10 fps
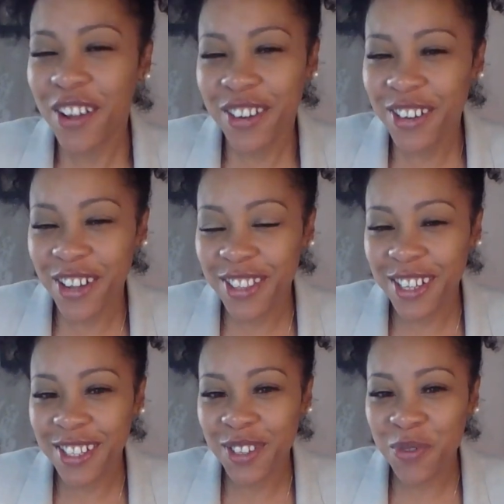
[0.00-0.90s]

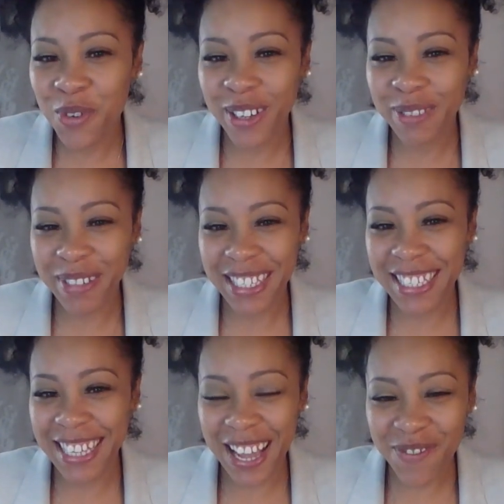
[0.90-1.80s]
Nothing towards
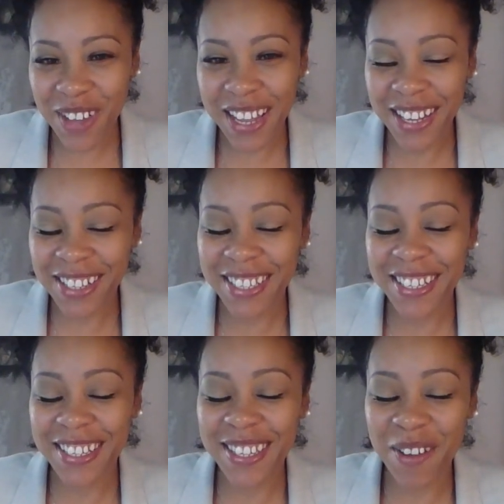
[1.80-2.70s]
Mr. David, because
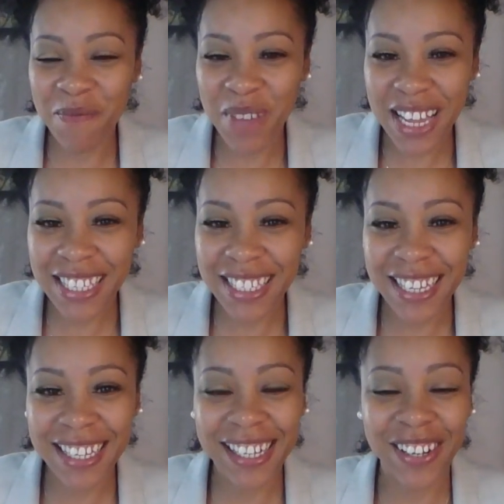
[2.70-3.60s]
he's
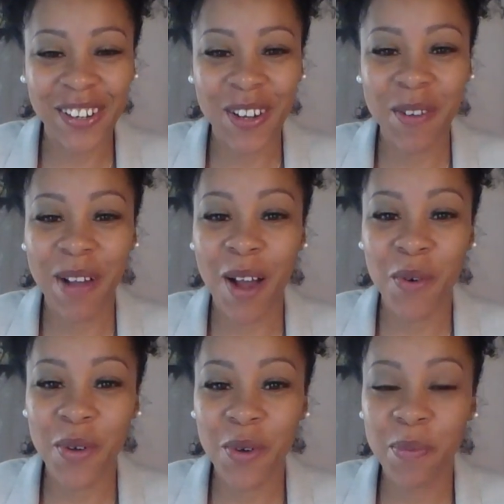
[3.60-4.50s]
amazing. I
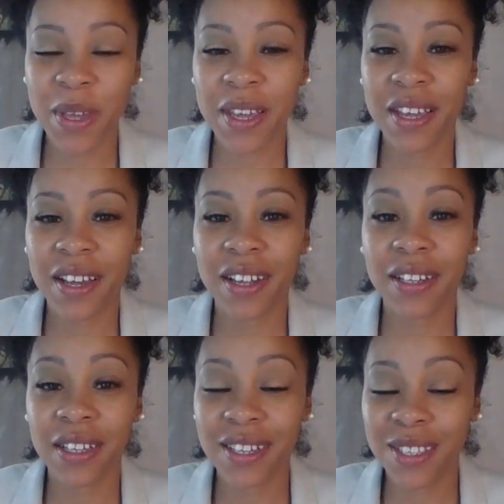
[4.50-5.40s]
will be
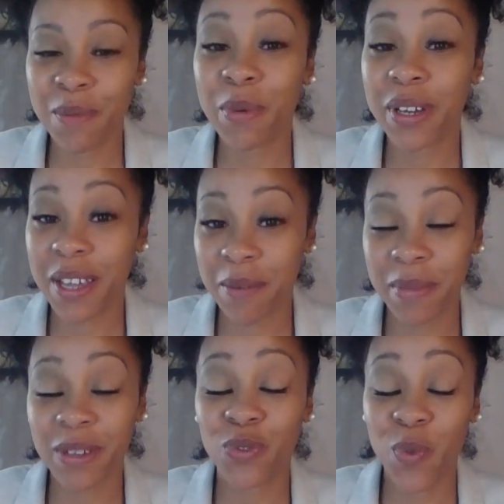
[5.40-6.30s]
looking to book
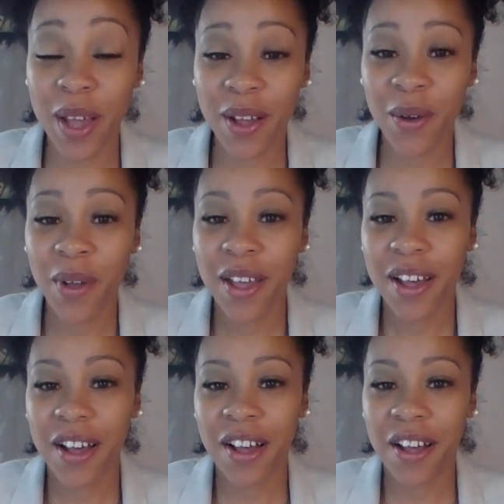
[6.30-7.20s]
him as well.
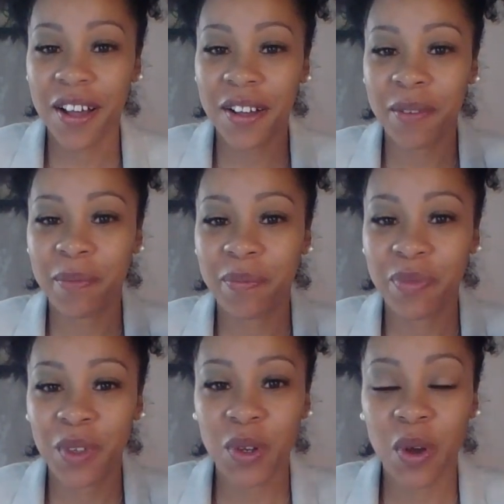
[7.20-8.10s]

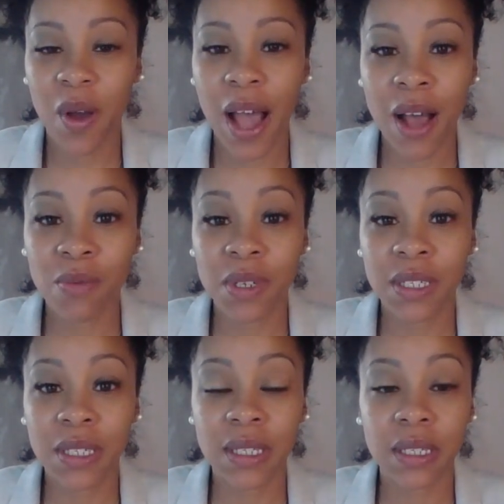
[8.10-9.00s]
You know, I
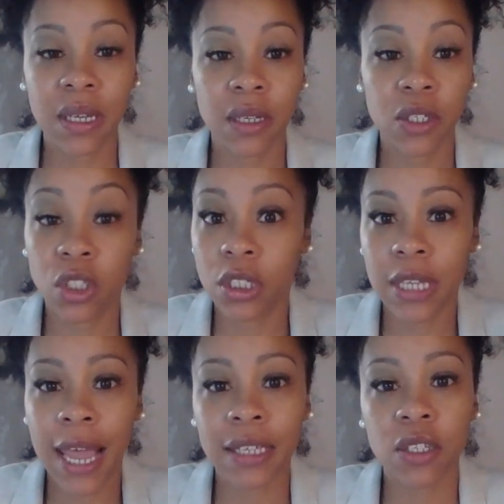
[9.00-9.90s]
was
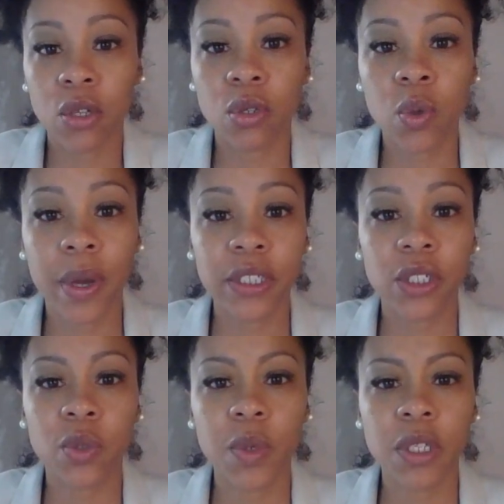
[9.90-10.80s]
just asking those
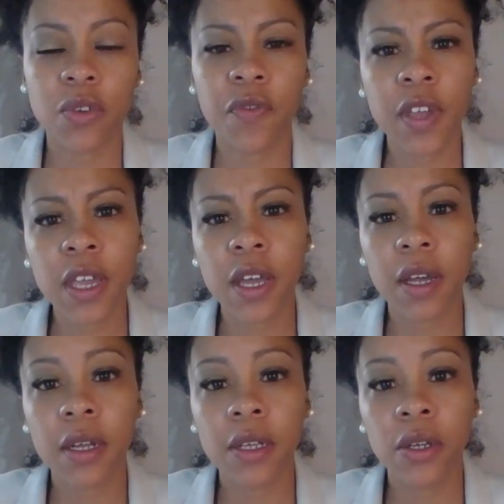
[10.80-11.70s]
questions with
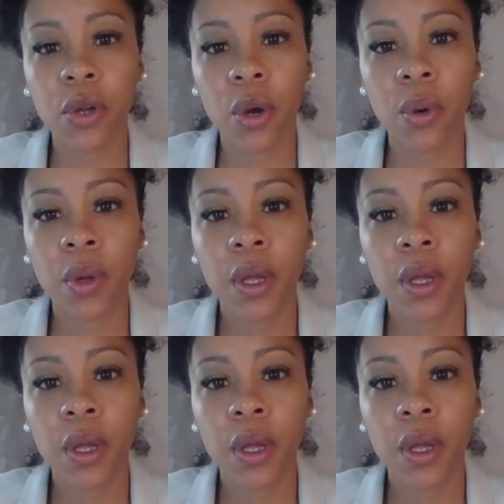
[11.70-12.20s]
Sophia, you know.